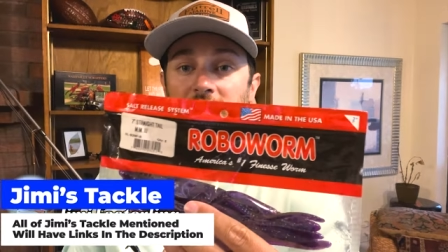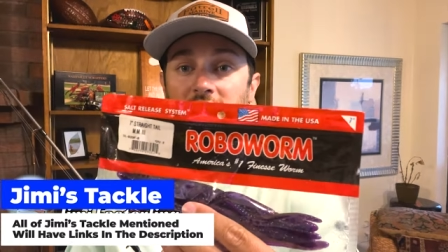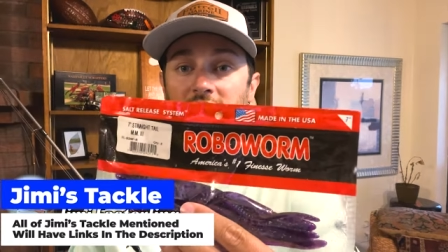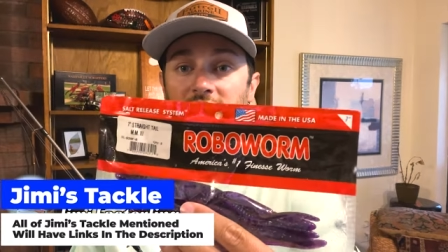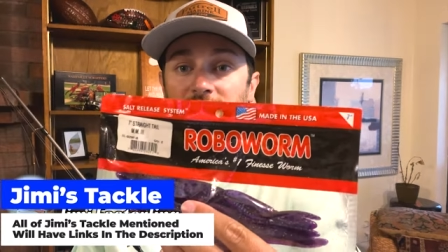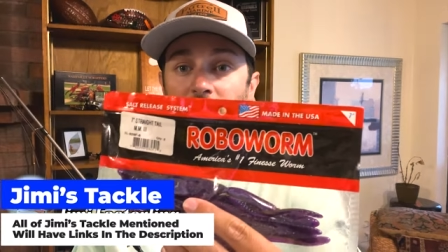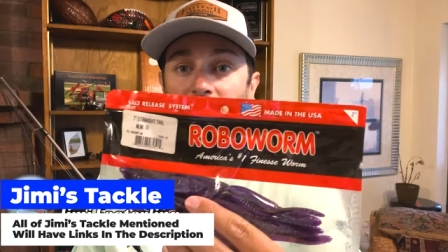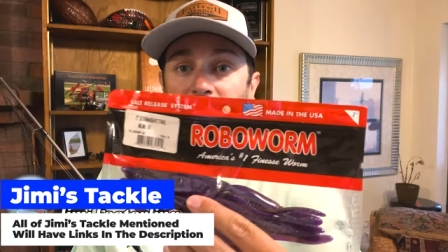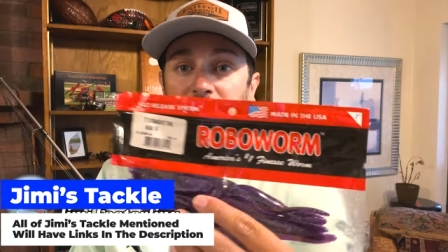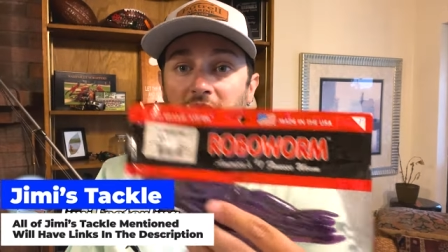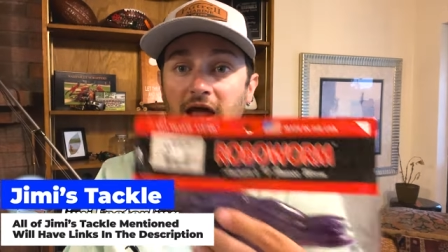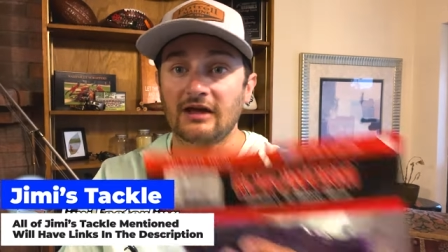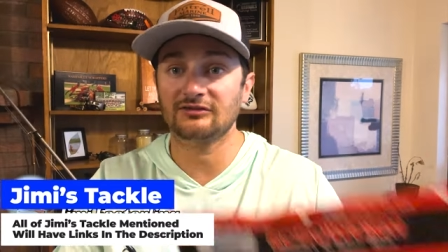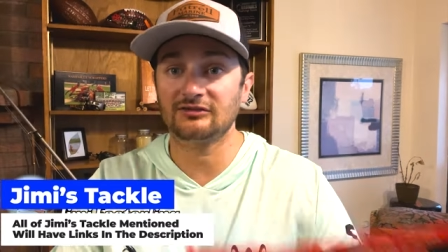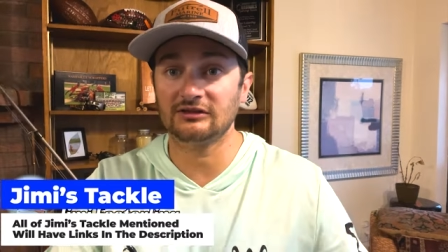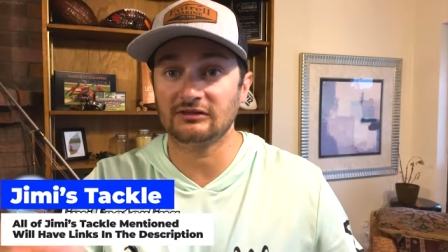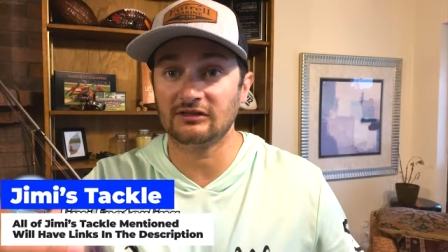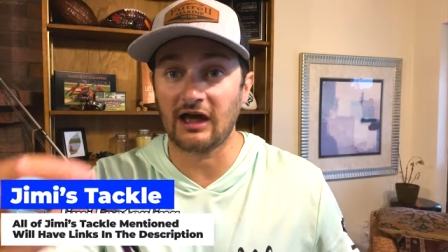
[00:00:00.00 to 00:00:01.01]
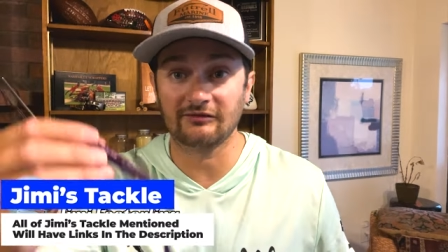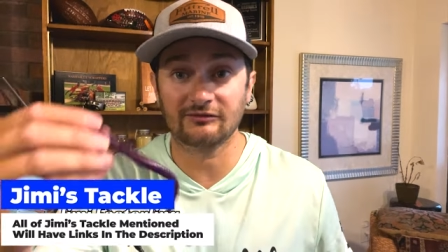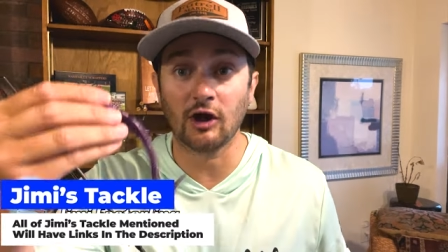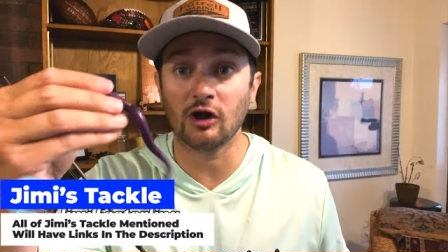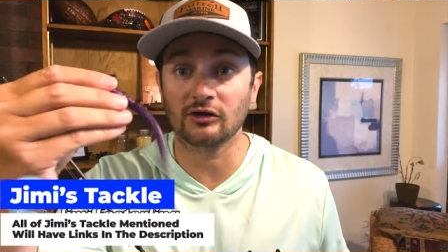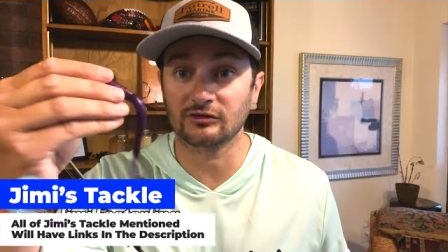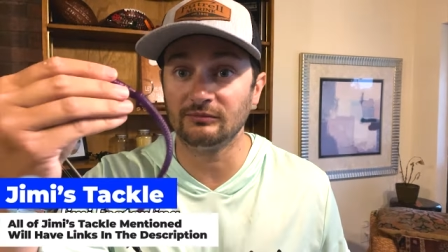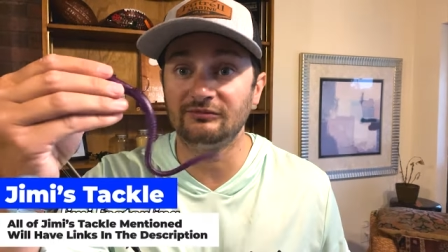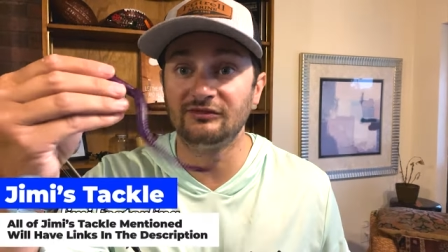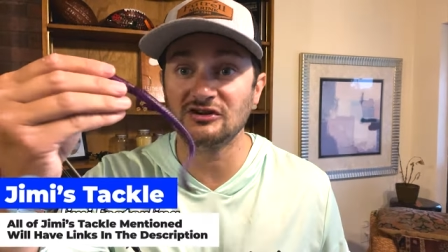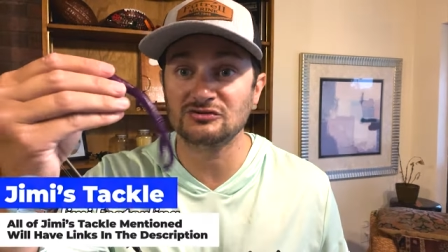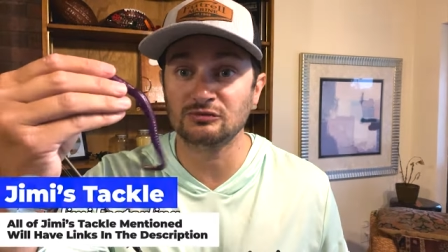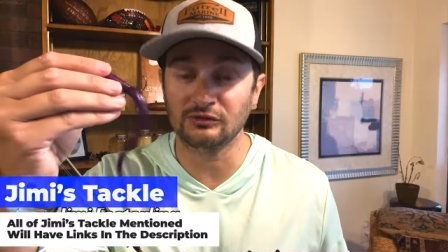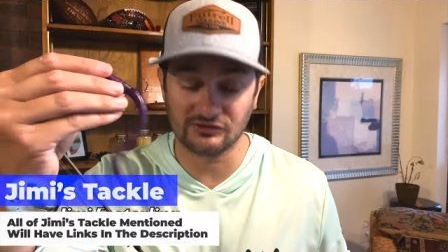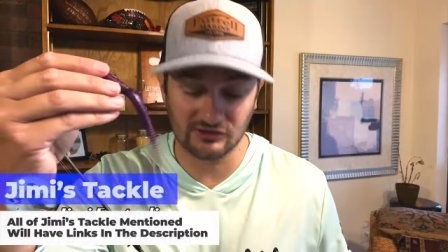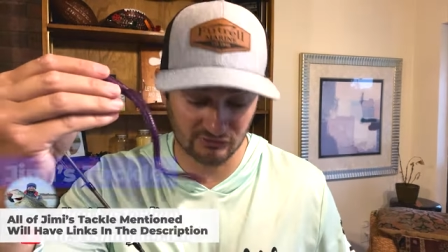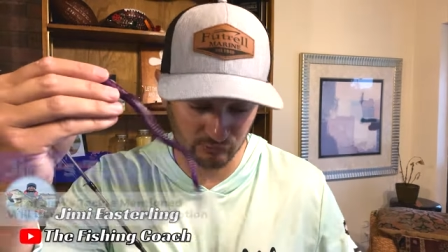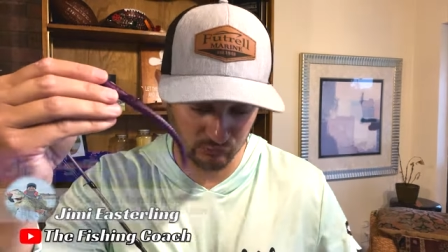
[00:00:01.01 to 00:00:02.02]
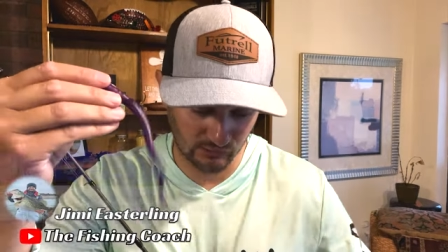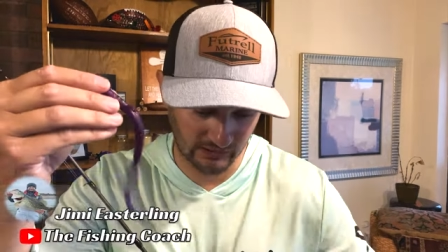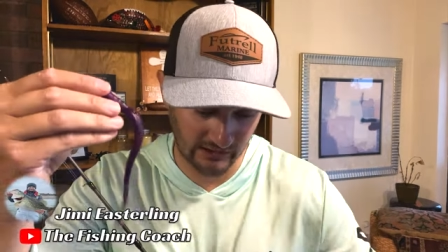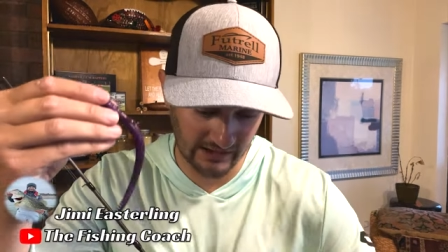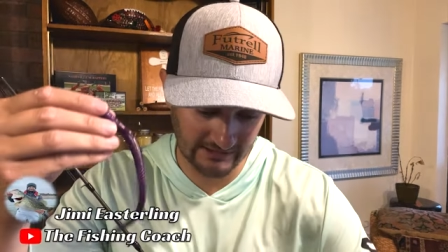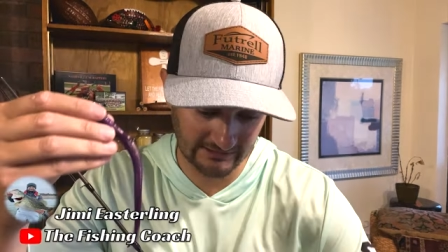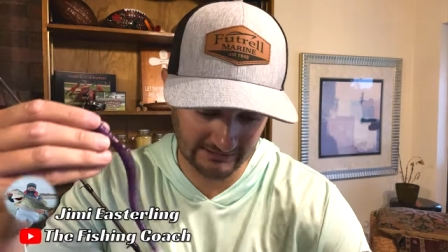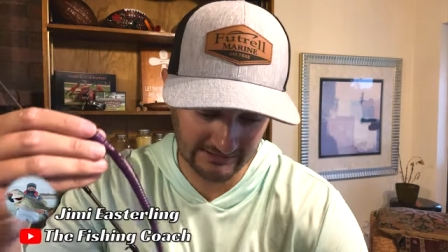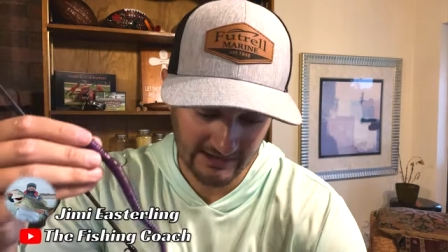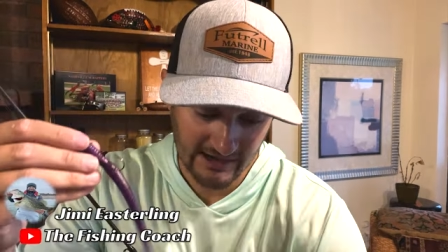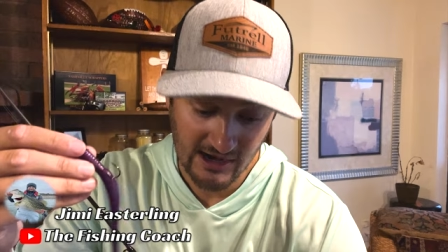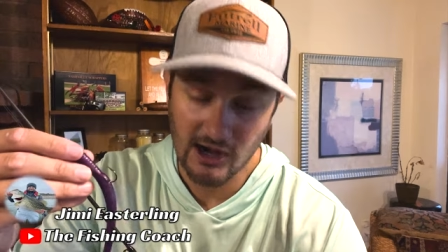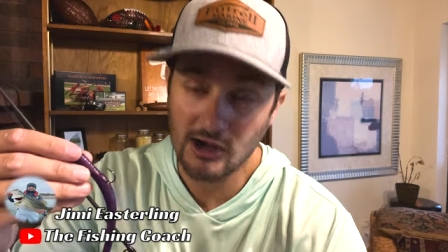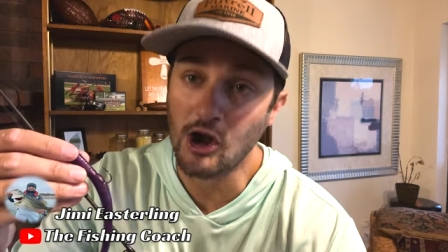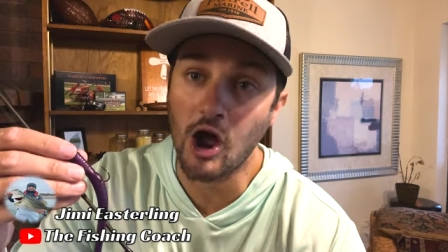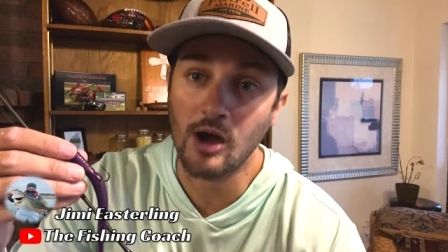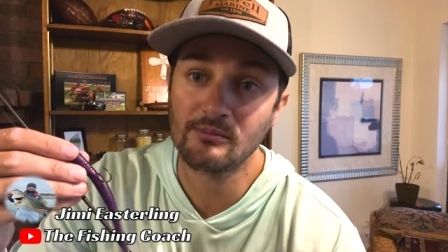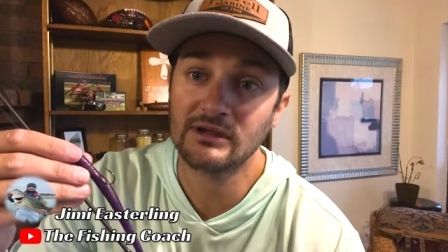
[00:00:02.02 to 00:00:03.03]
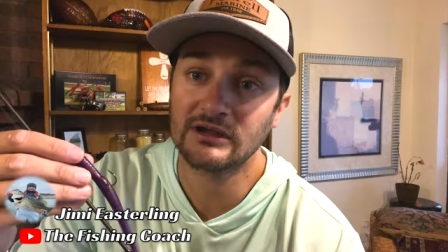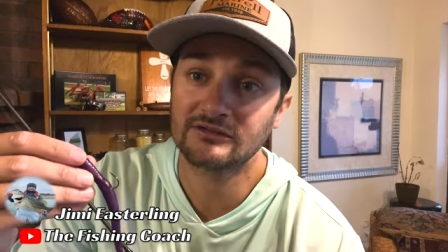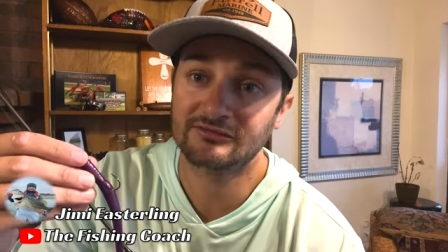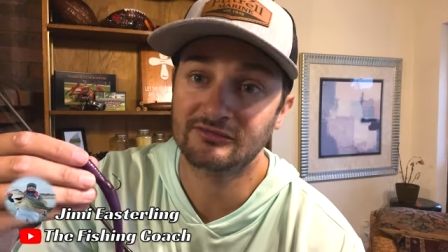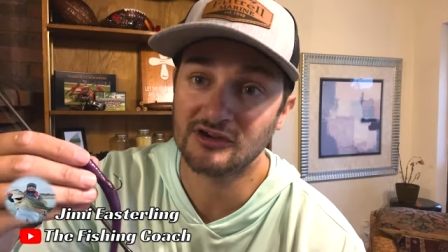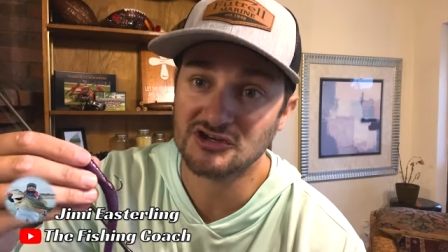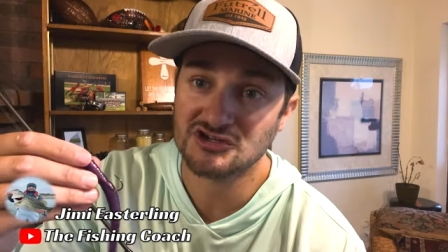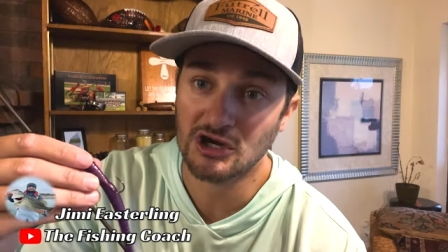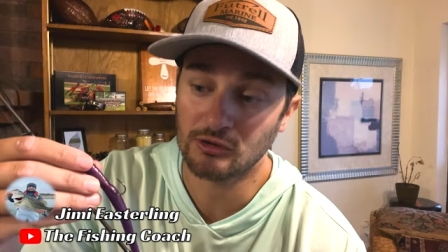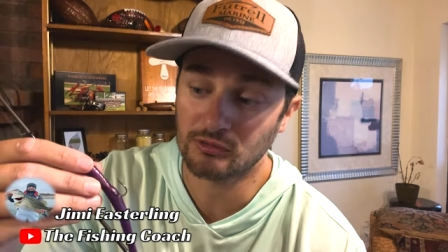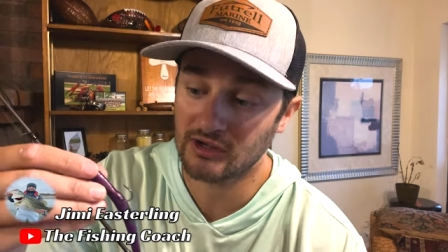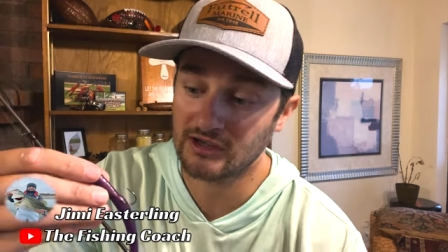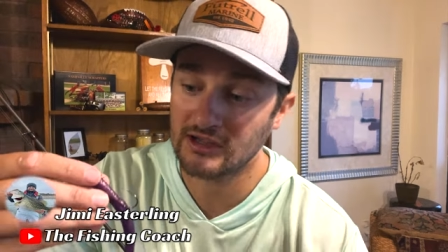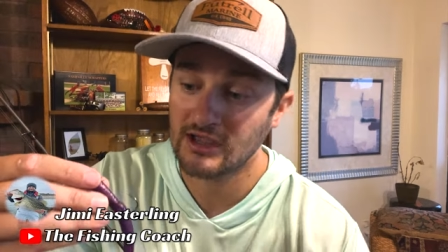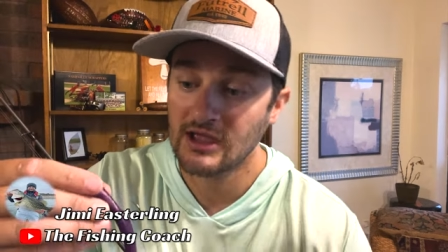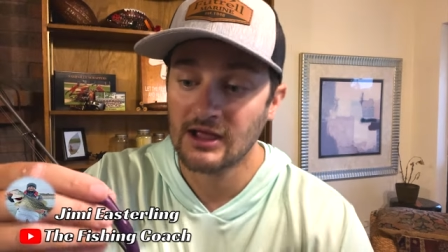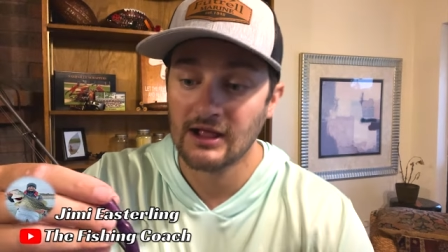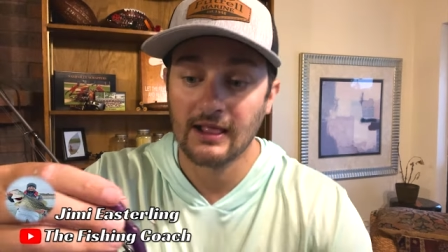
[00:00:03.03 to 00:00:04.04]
Soft plastic. I've caught some fish with this one lately. Not big fish, okay?